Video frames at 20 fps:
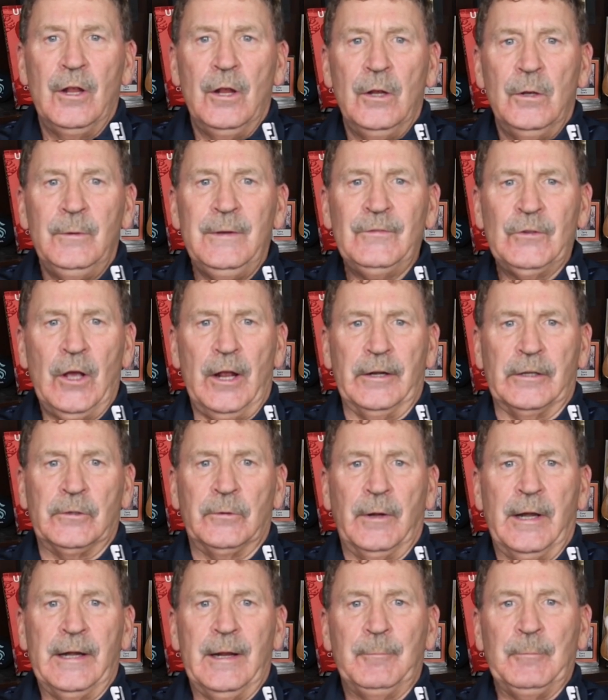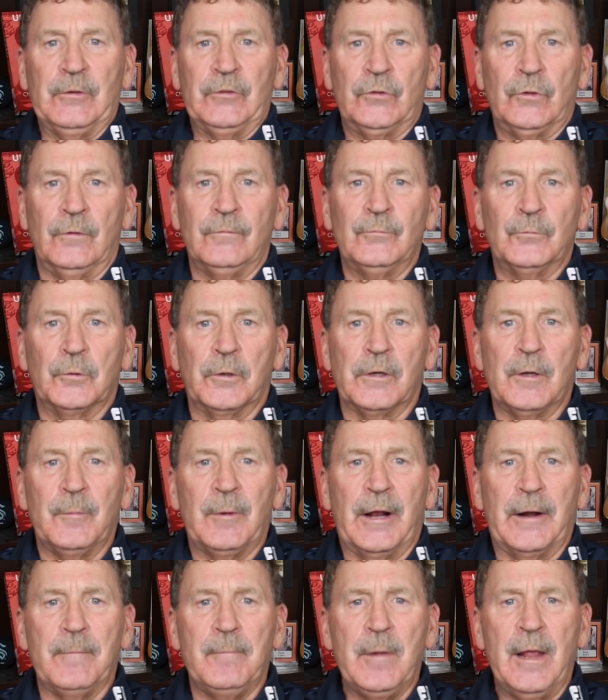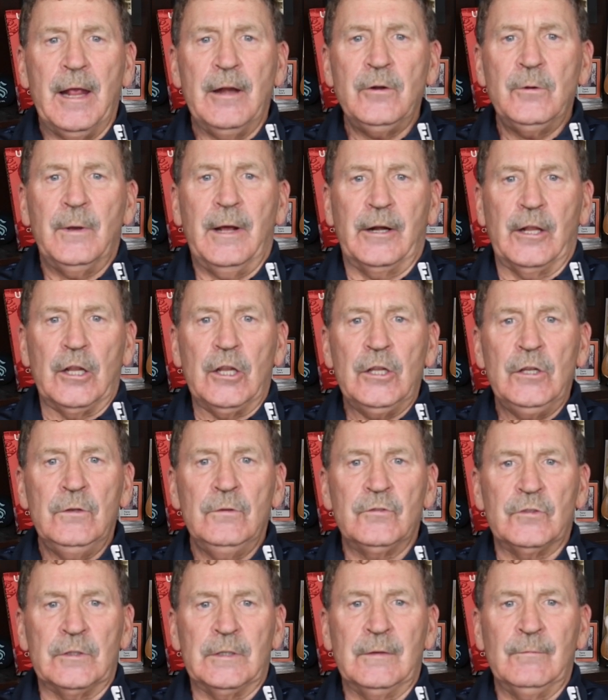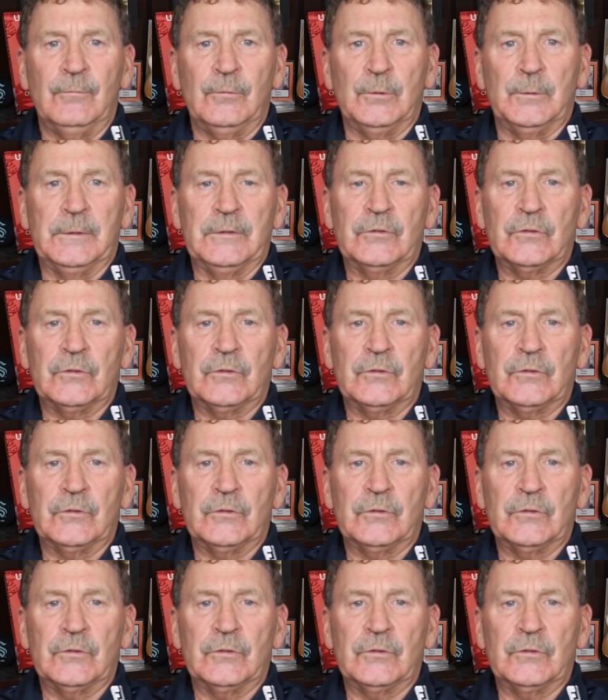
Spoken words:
We've got a great episode for you about a man who had a huge influence